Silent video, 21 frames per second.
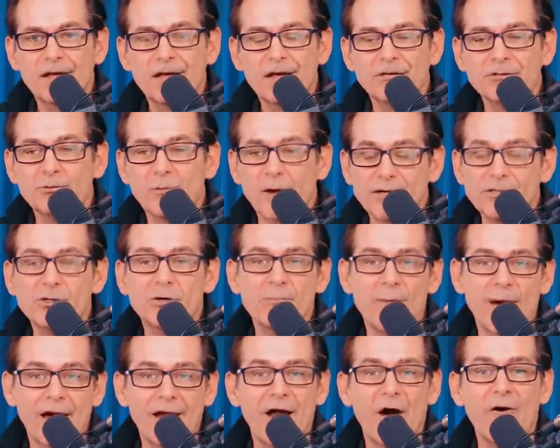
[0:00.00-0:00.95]
Because Rachel
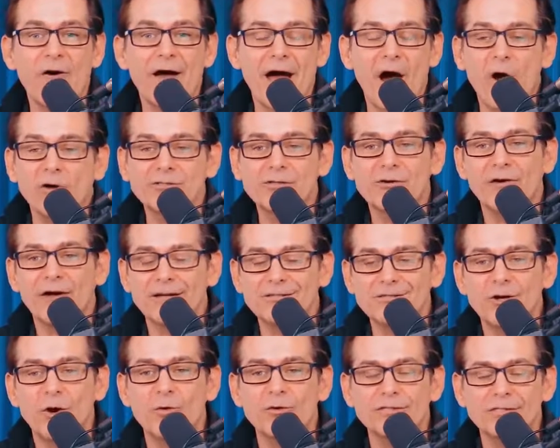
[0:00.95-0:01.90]
Maddow also
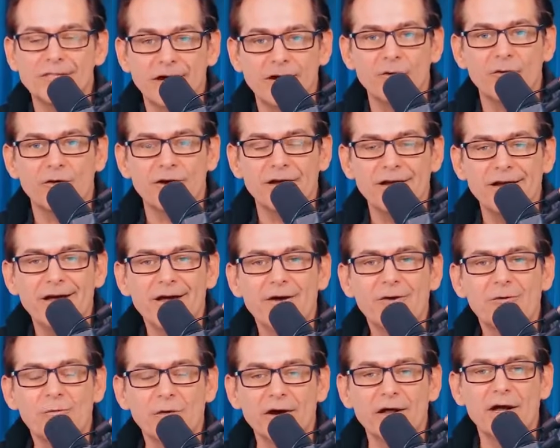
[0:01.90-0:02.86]
has no integrity
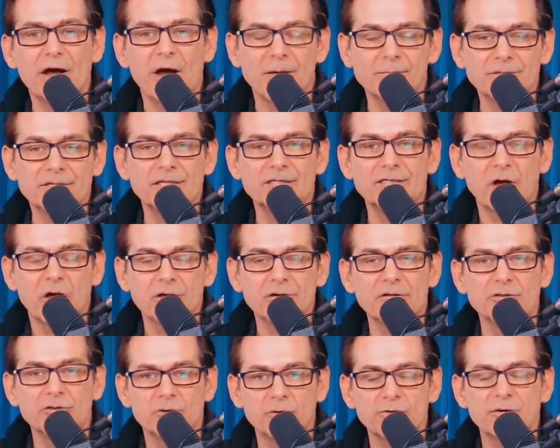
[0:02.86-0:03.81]
when it comes to
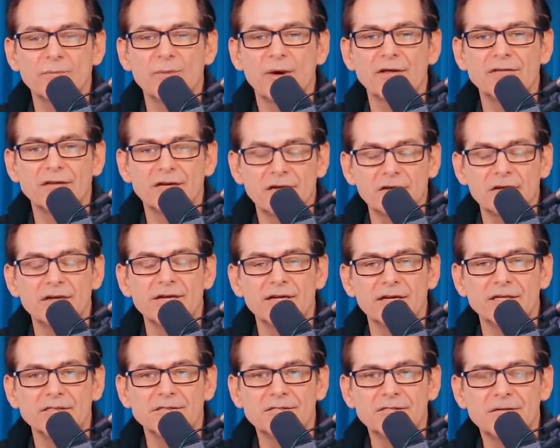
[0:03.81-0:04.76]
telling the truth about the
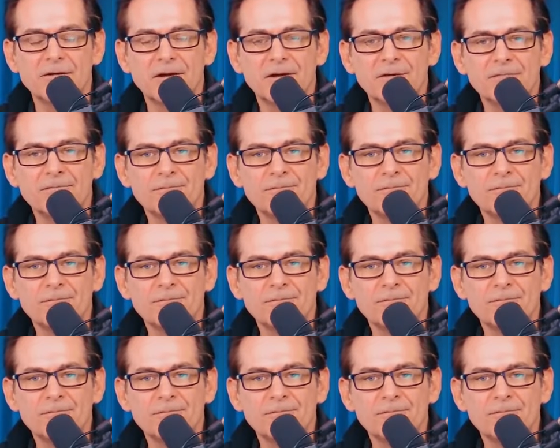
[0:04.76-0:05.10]
Clintons.